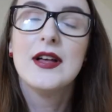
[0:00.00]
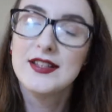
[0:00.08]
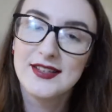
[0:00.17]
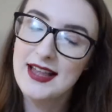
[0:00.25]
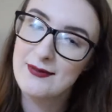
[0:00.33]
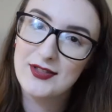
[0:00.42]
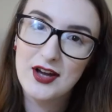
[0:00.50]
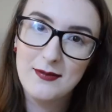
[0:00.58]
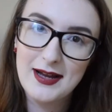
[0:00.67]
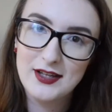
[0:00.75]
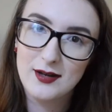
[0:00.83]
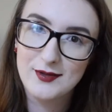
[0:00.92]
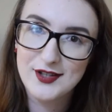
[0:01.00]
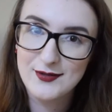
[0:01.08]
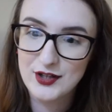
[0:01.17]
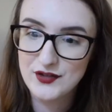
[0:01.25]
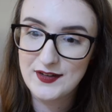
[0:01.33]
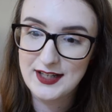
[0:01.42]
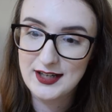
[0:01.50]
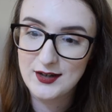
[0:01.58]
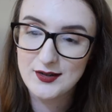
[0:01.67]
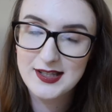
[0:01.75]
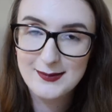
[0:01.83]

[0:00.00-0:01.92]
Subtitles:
So like with all my normal swatch videos,